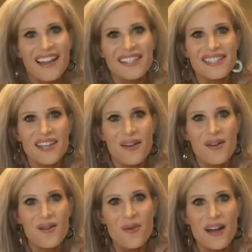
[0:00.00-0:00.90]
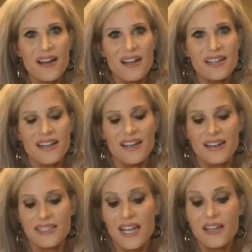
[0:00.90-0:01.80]
So why not
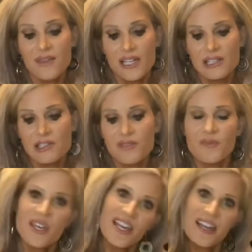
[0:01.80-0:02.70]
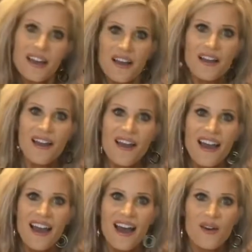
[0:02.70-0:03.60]
take advantage of being
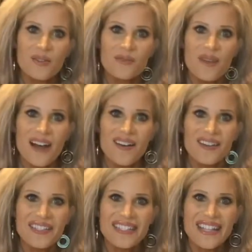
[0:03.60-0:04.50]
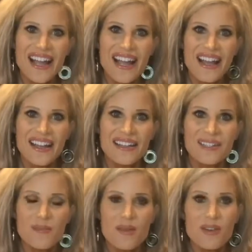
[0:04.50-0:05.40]
housebound and
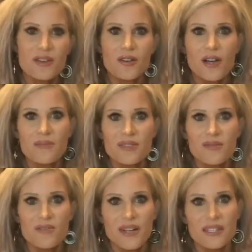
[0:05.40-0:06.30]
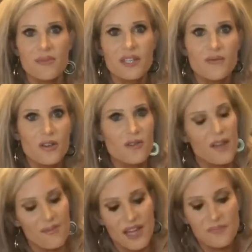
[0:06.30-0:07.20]
maybe cook up some new recipes for your
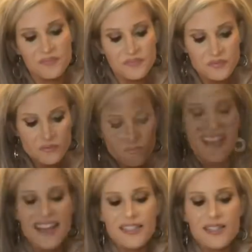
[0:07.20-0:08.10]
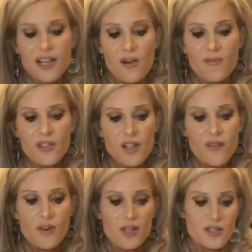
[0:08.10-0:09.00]
family. So first
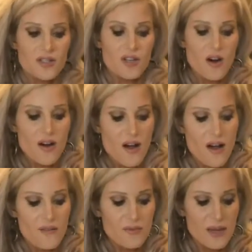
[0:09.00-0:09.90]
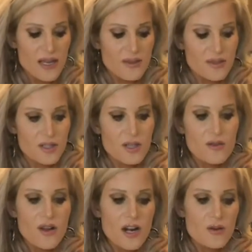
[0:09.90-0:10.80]
off, we're going to start off with 2
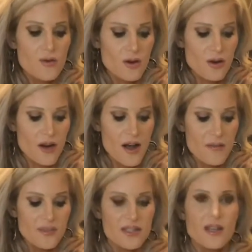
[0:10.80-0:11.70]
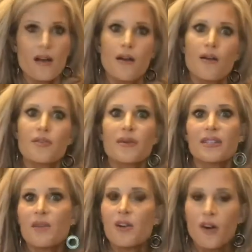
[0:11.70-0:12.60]
1/4 cups of the
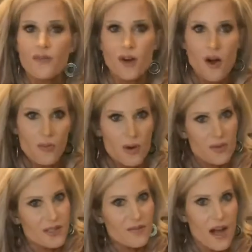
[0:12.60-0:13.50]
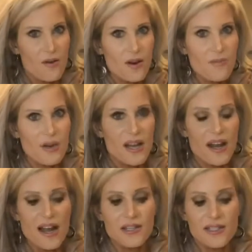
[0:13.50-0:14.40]
recipe called for all-purpose flour,
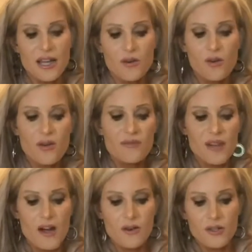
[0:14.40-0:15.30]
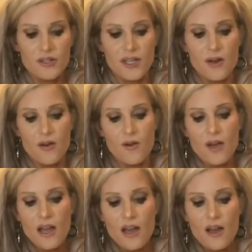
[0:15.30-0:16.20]
but I just had whole wheat flour,
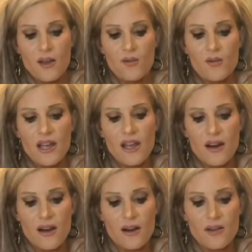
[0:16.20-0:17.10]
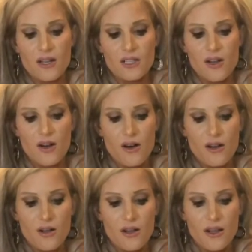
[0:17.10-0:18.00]
so we are going to
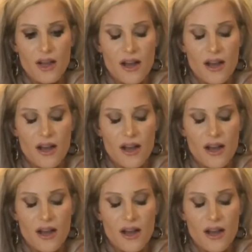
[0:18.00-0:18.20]
all